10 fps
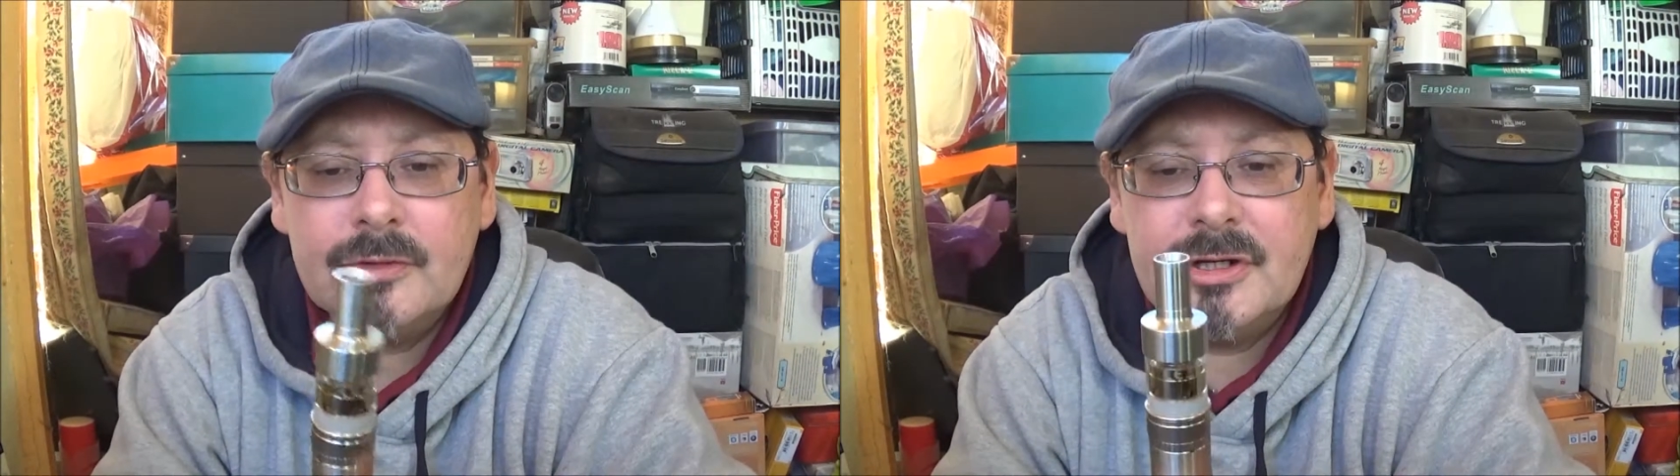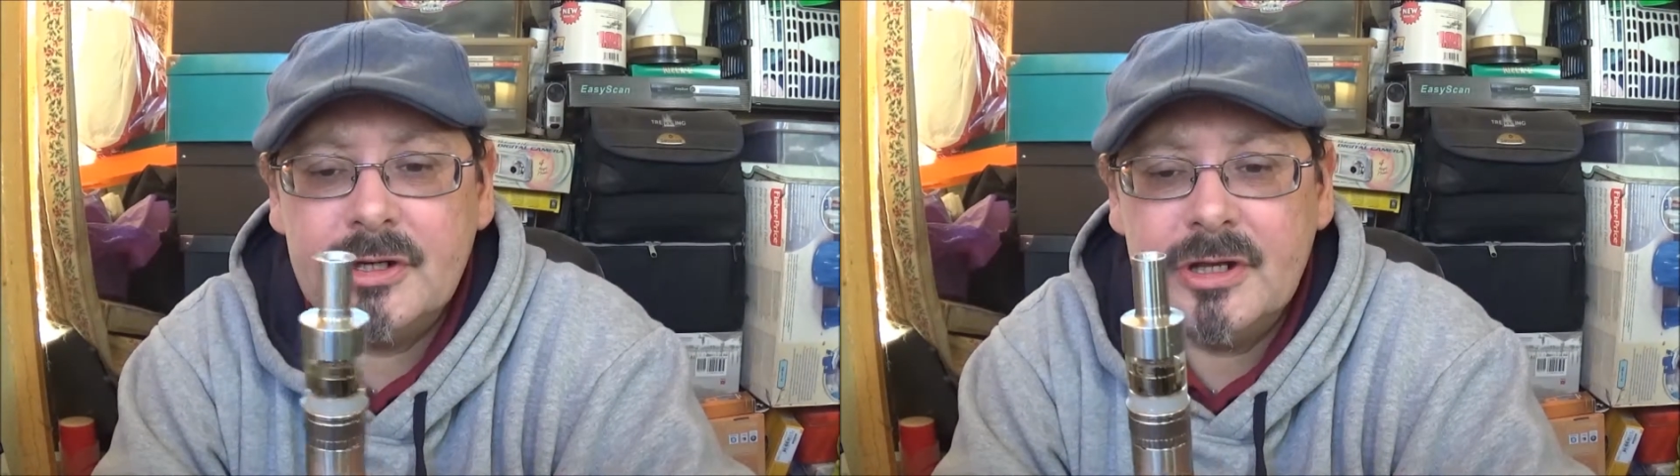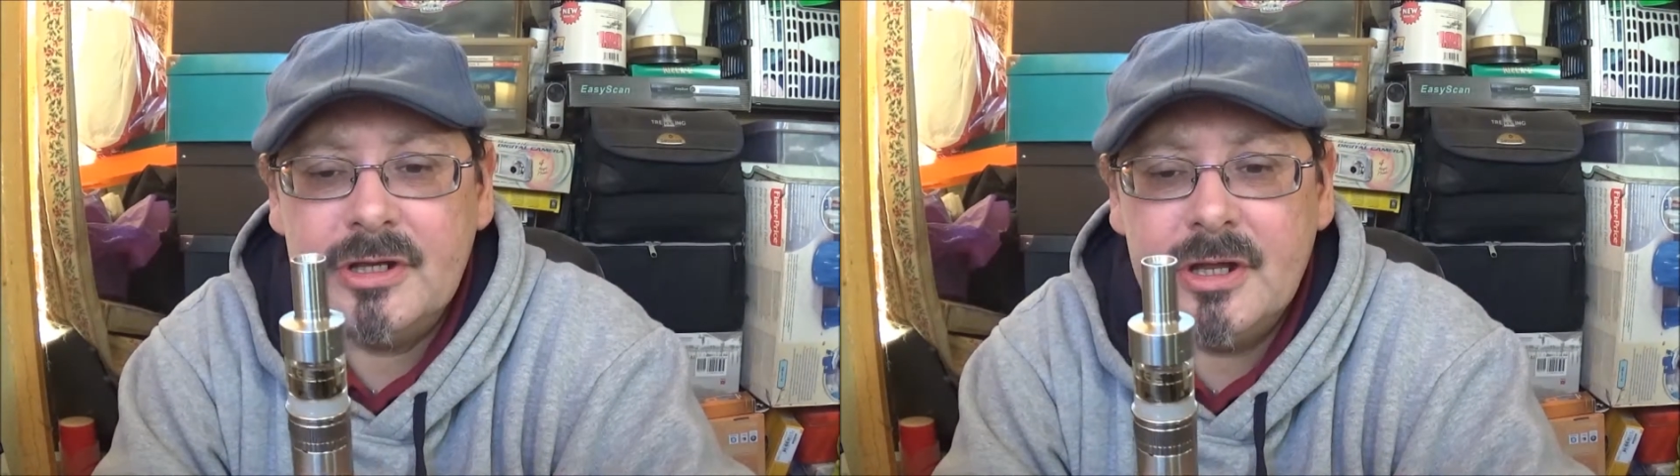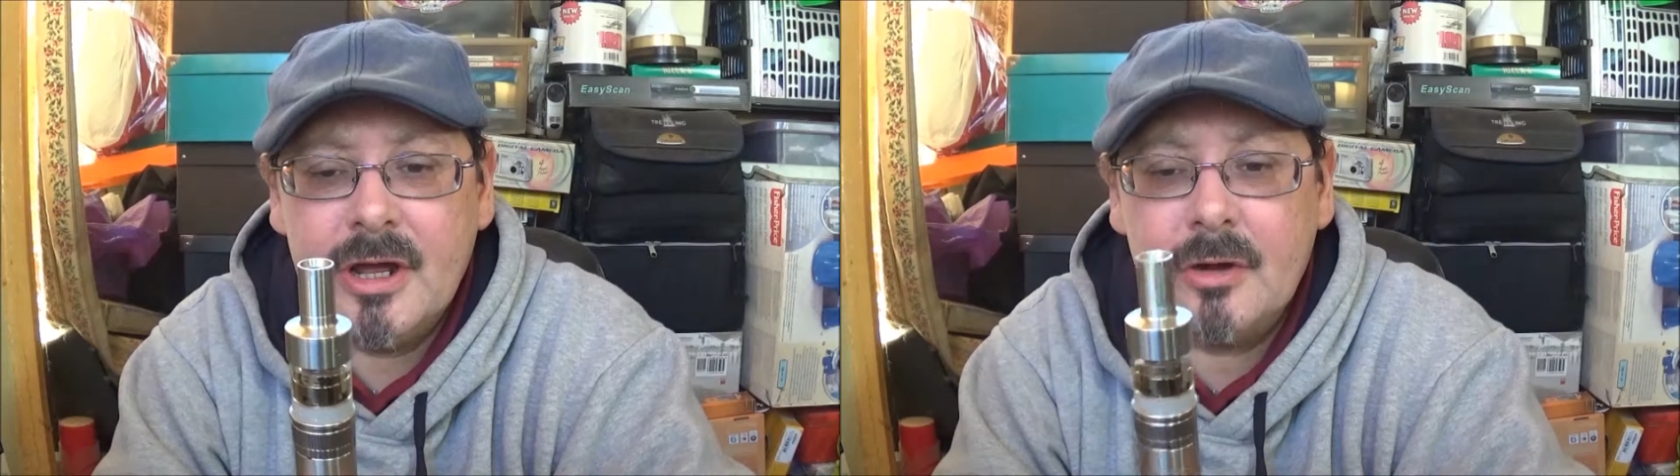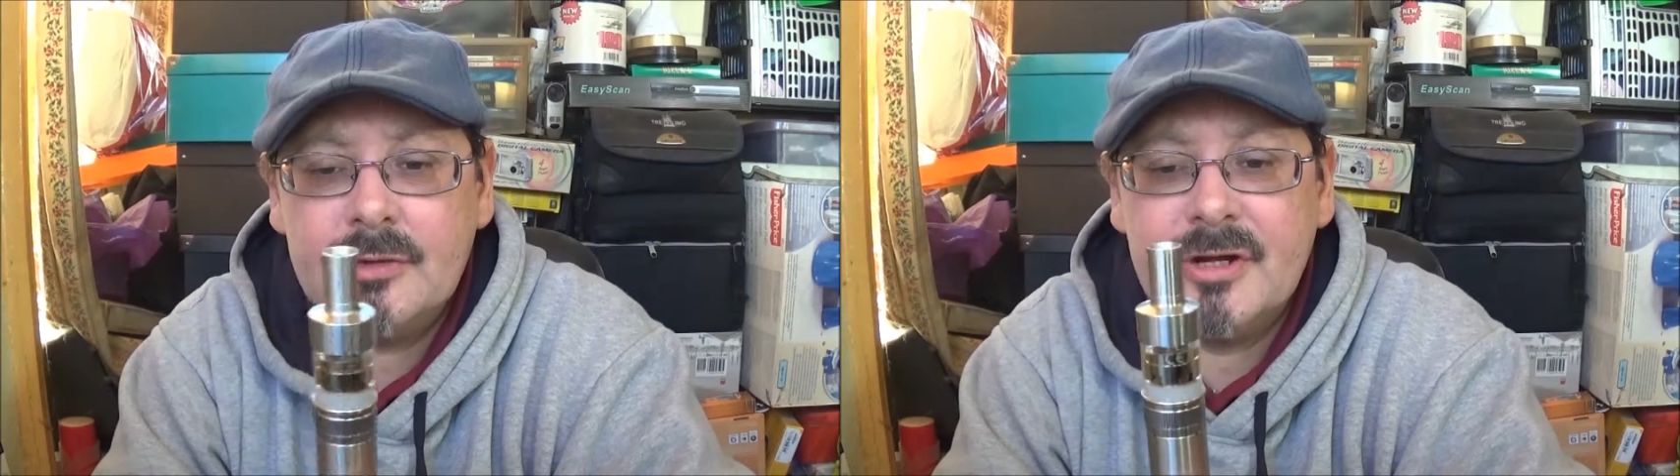onto
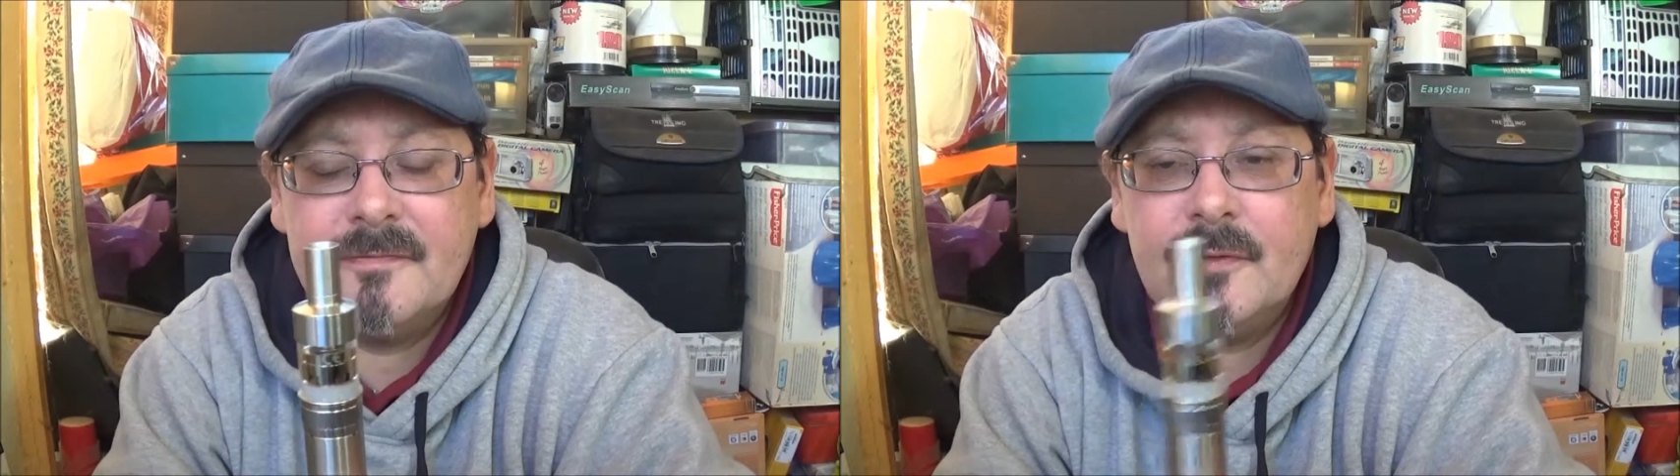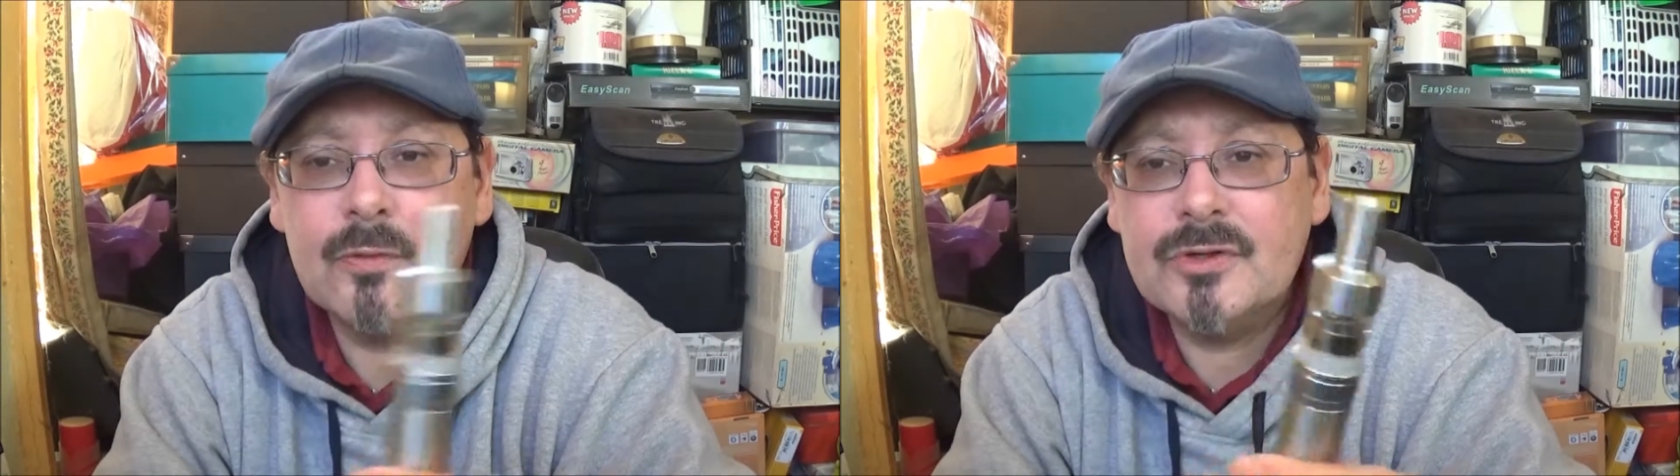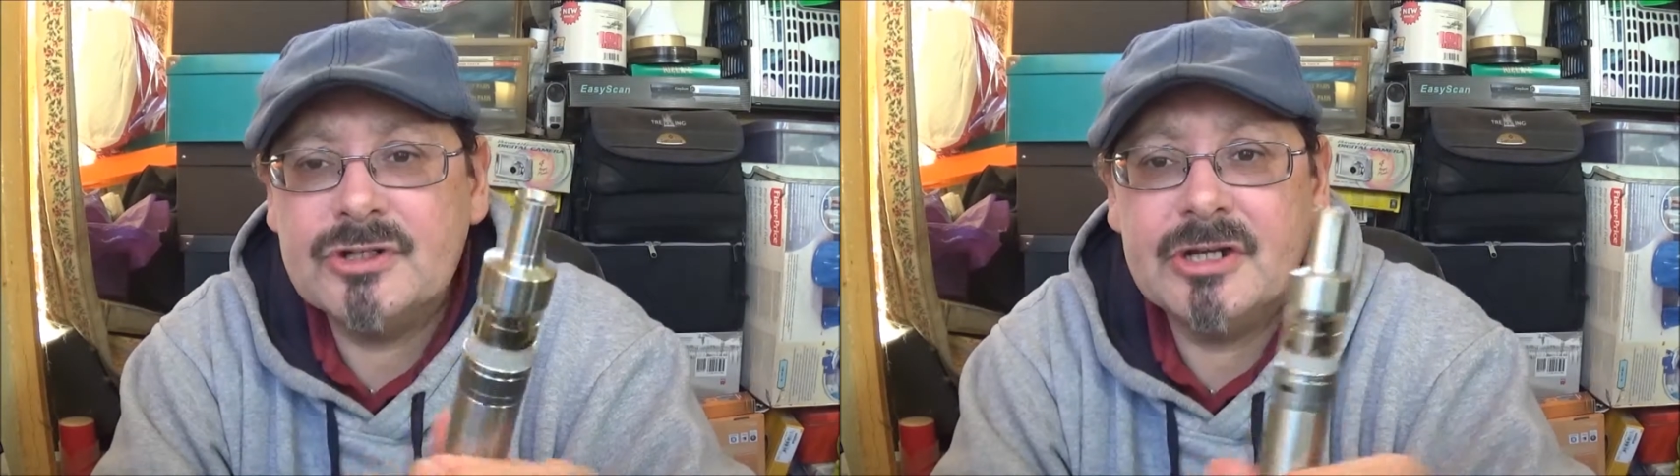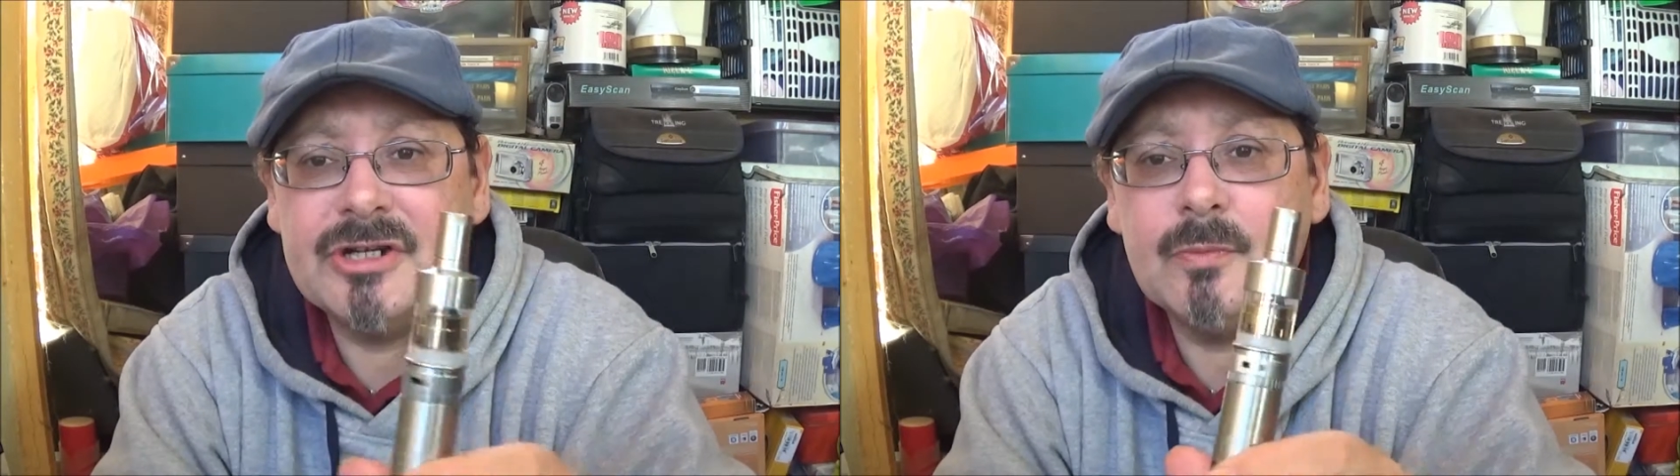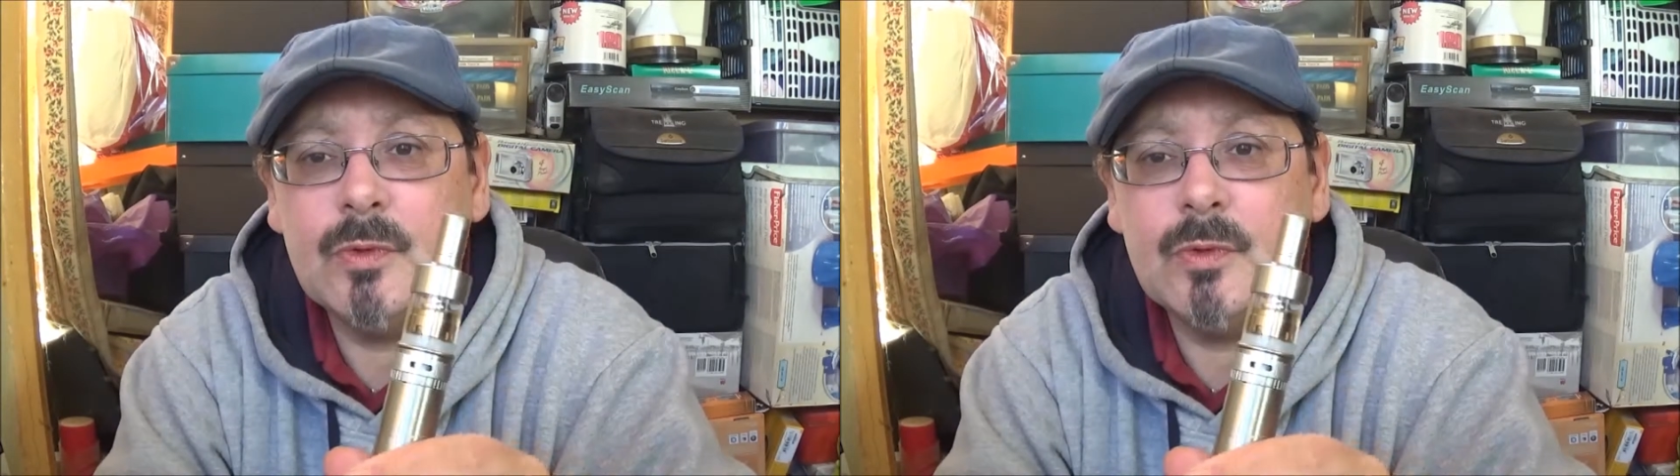the fourth setting,